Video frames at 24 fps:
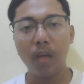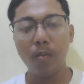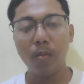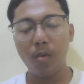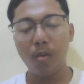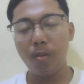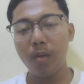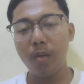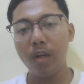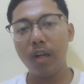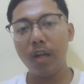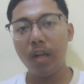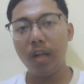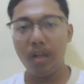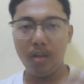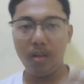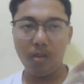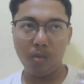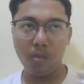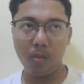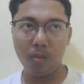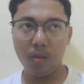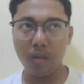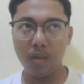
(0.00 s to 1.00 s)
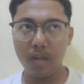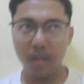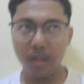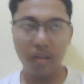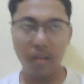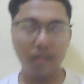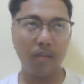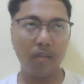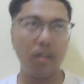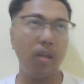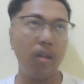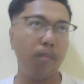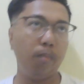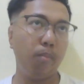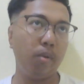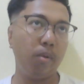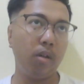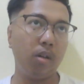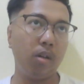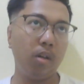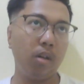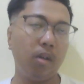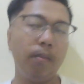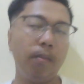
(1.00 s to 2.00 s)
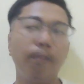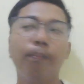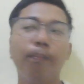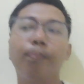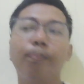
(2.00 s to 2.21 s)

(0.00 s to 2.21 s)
We will get into this deeper.